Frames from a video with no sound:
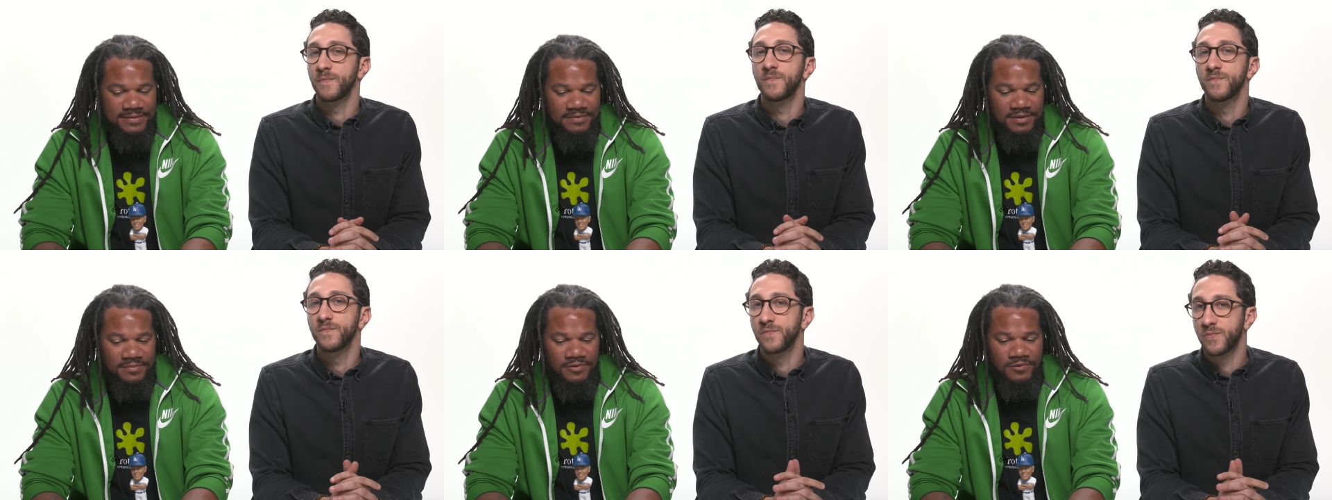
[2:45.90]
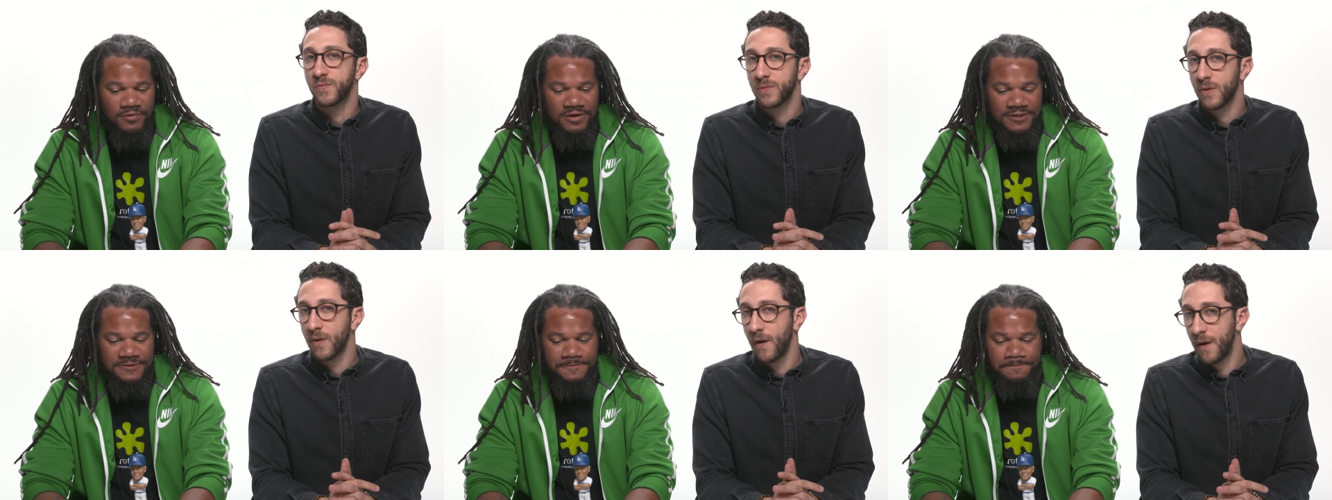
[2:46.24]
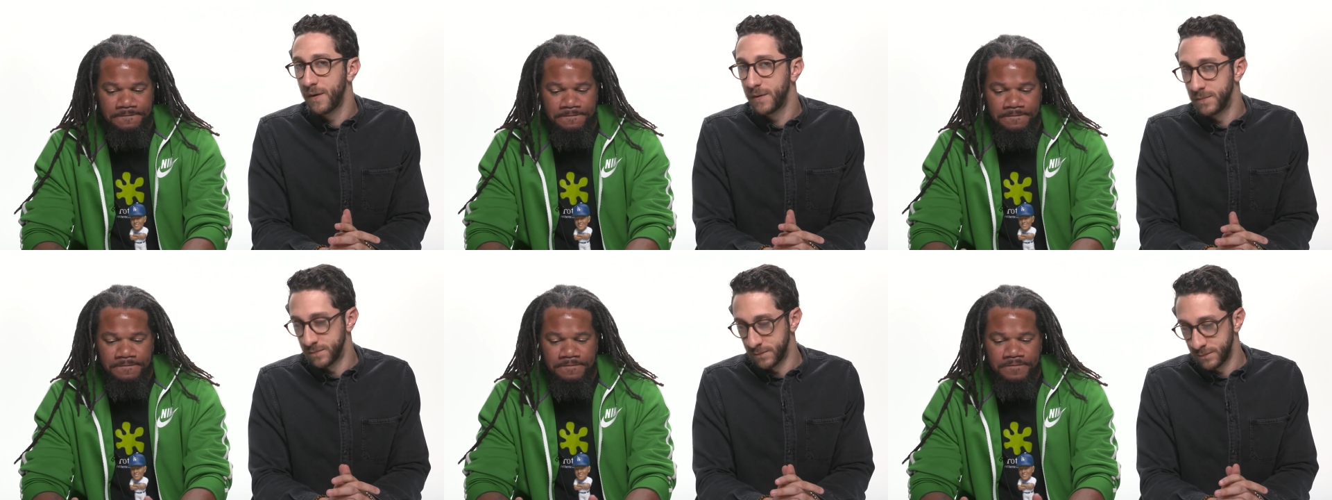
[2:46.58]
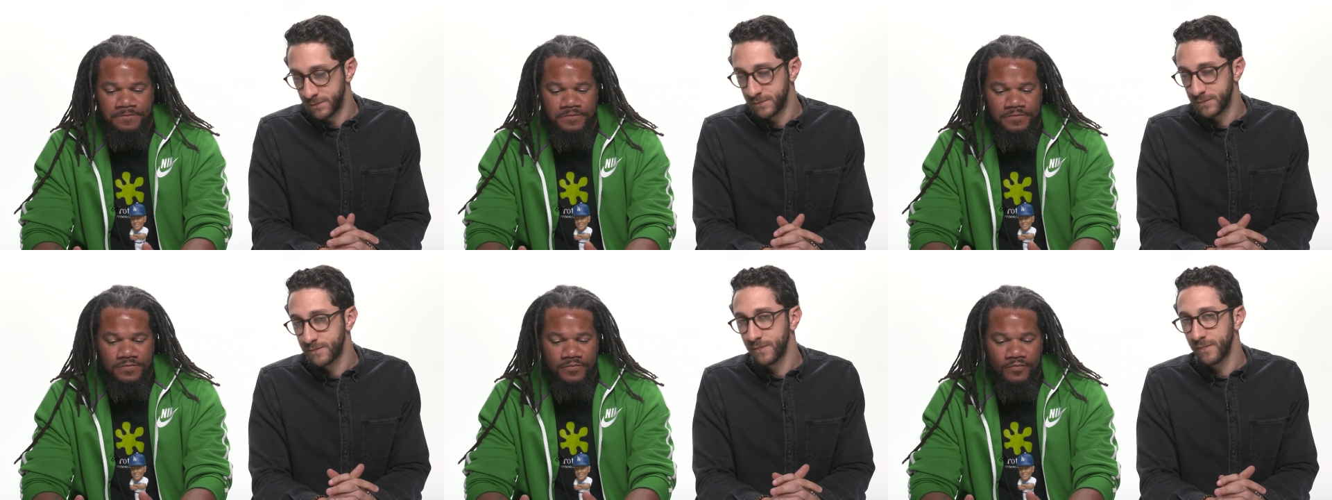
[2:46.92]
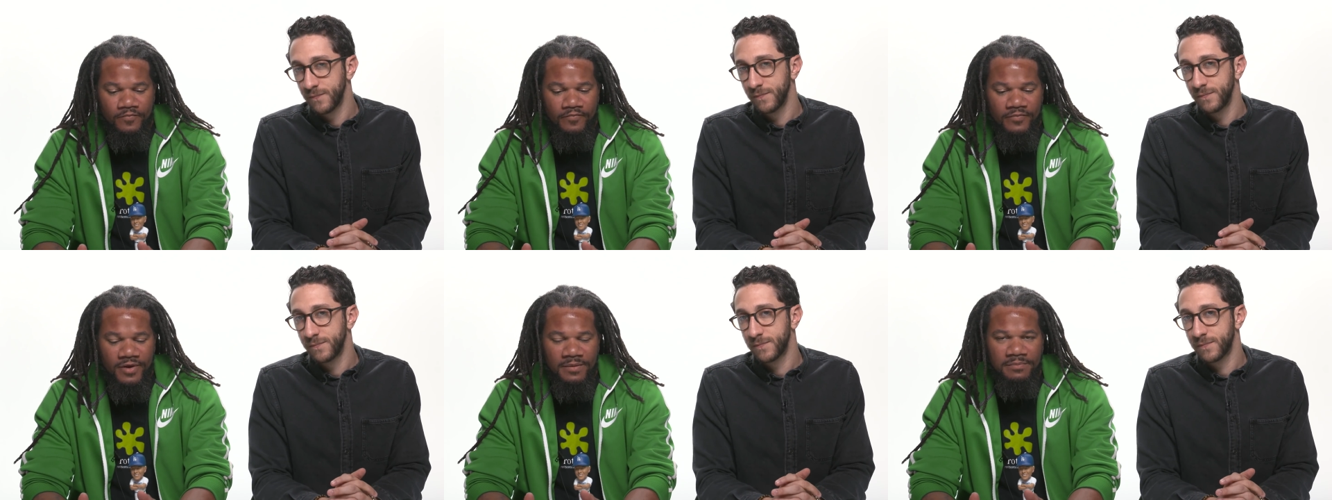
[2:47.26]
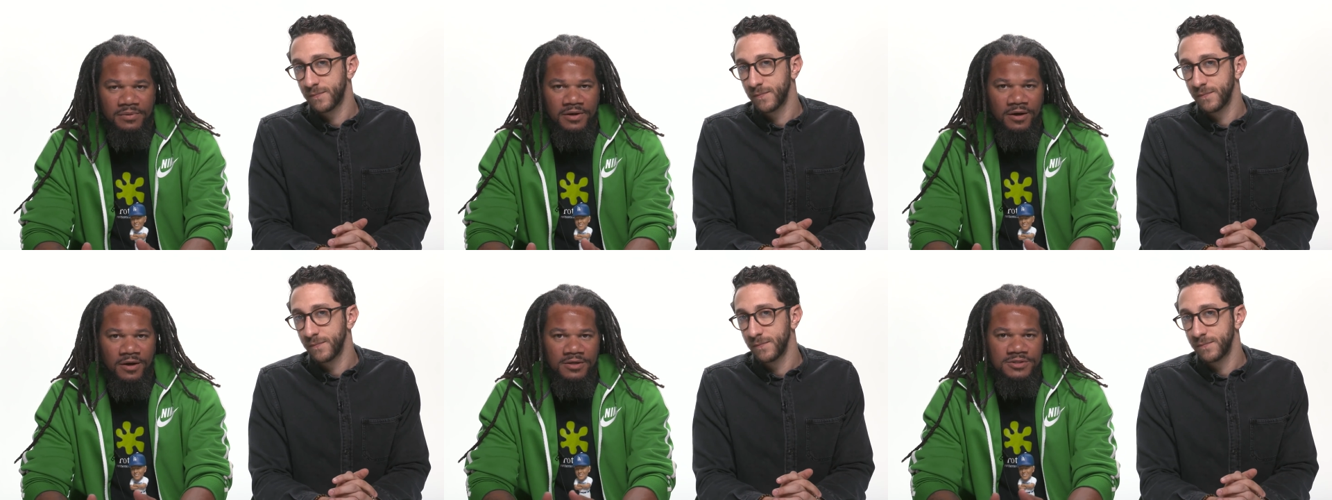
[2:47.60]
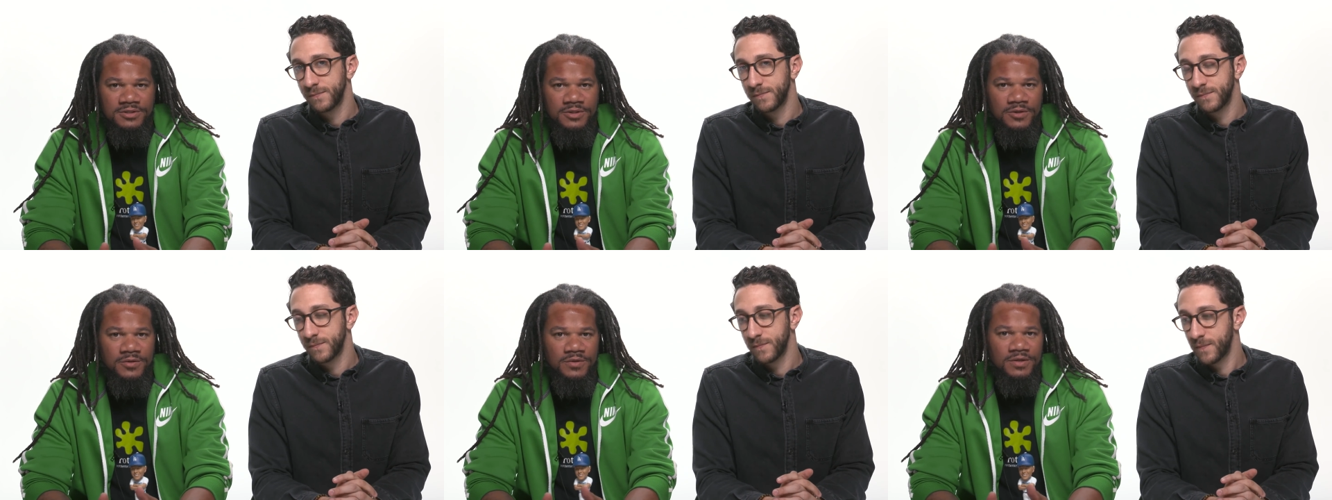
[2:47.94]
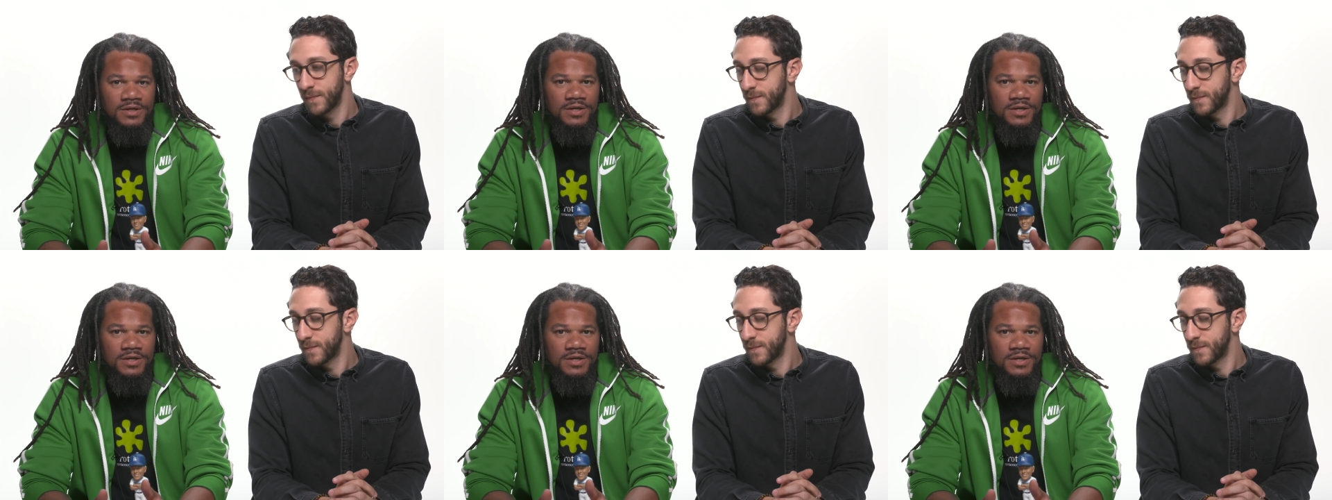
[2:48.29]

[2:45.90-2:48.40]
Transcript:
Speaker 1: step number one. Mm -hmm. But also,